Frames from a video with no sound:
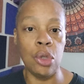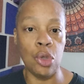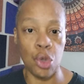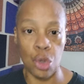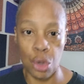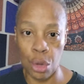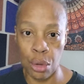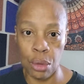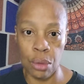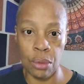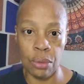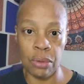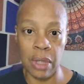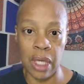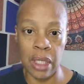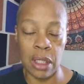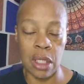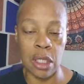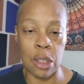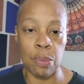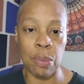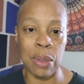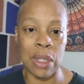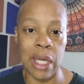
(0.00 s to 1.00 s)
the truth that
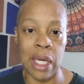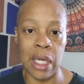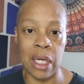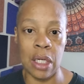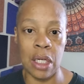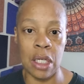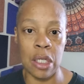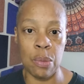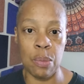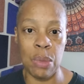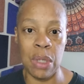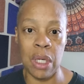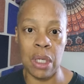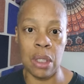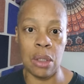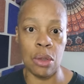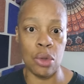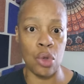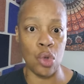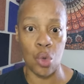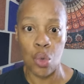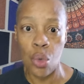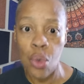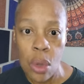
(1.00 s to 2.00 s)
this planet is being
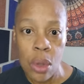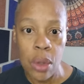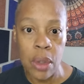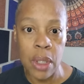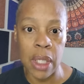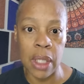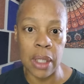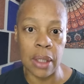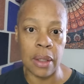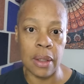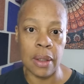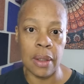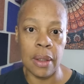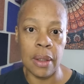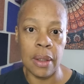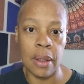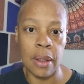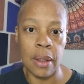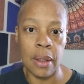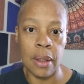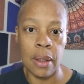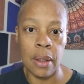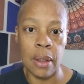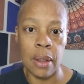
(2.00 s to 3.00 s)
destroyed.
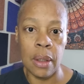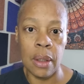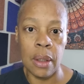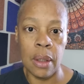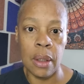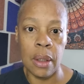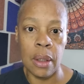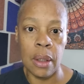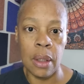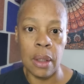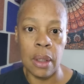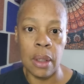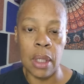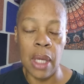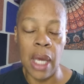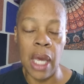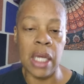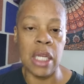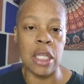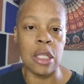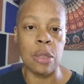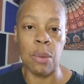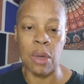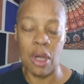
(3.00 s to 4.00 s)

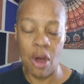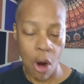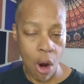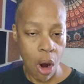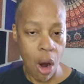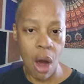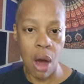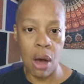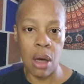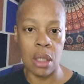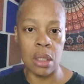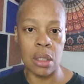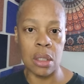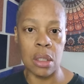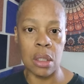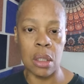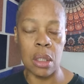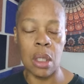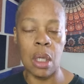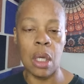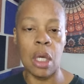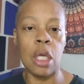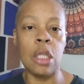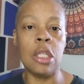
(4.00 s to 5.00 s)
And it's because
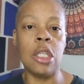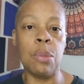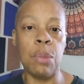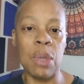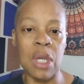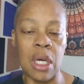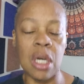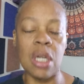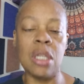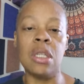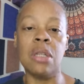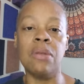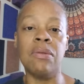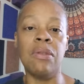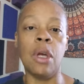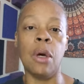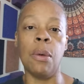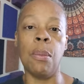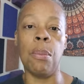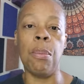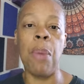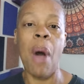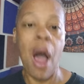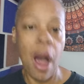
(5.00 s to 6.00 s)
it's because of the
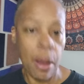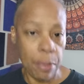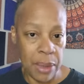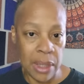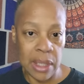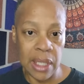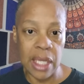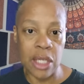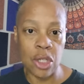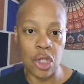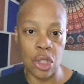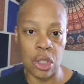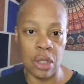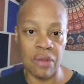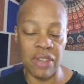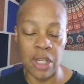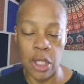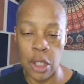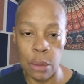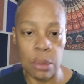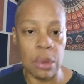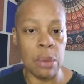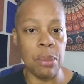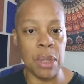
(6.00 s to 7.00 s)
population of
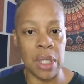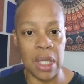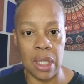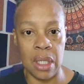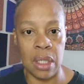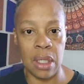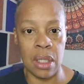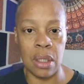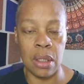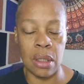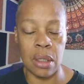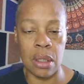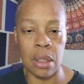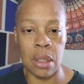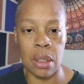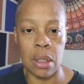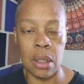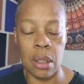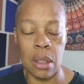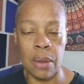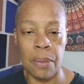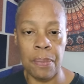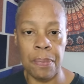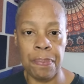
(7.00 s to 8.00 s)
human beings,
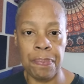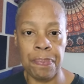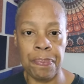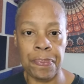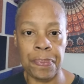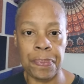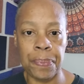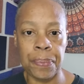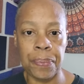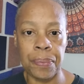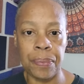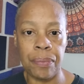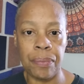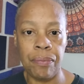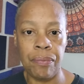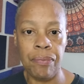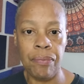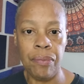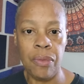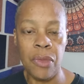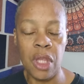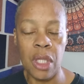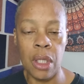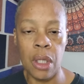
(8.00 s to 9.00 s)

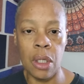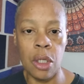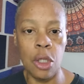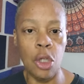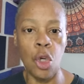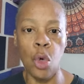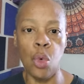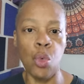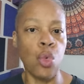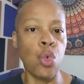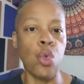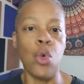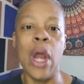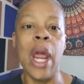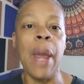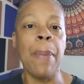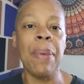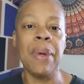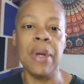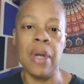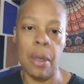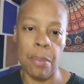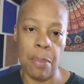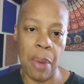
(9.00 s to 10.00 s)
you know,
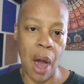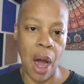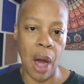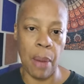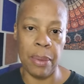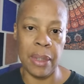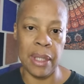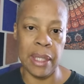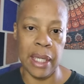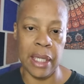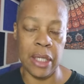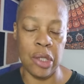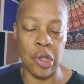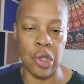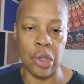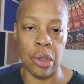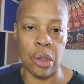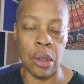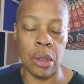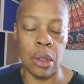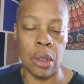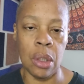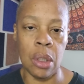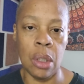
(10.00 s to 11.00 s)
ramping up
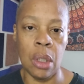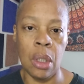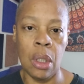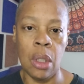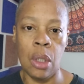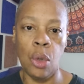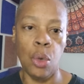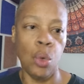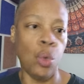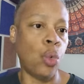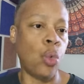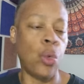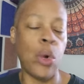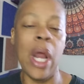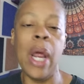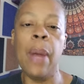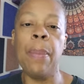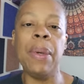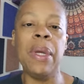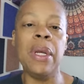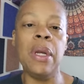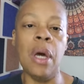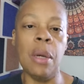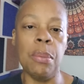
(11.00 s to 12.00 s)
population,
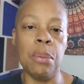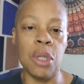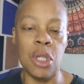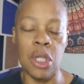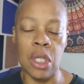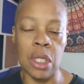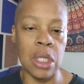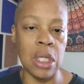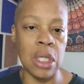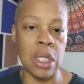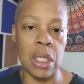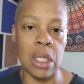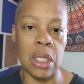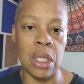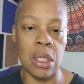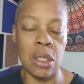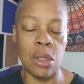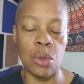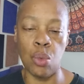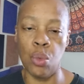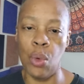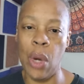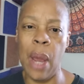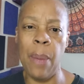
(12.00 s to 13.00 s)
ramping up
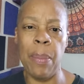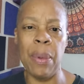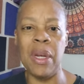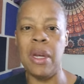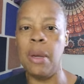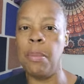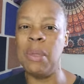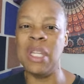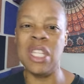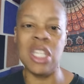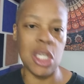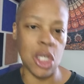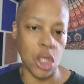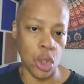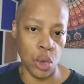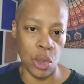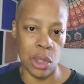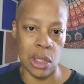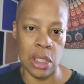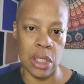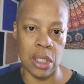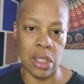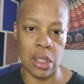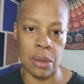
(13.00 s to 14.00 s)
goods, ramping up
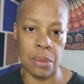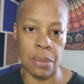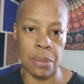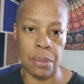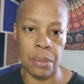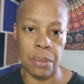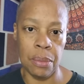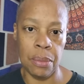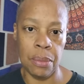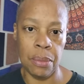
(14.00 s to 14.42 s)
materialism,